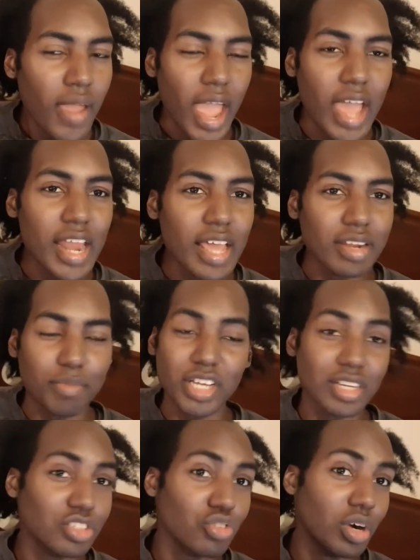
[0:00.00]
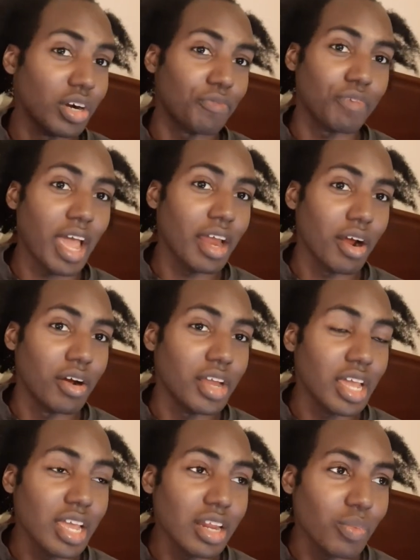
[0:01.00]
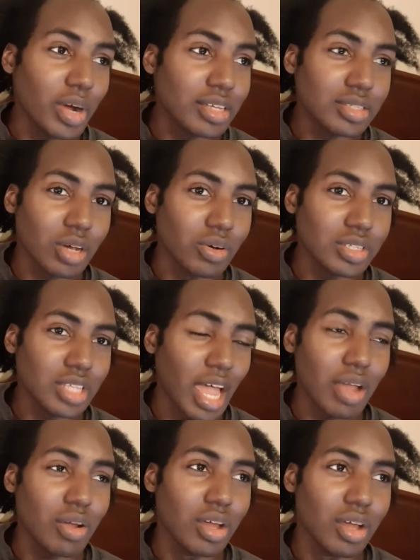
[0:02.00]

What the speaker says: And that, because you're going to flat iron it anyway, so it's like,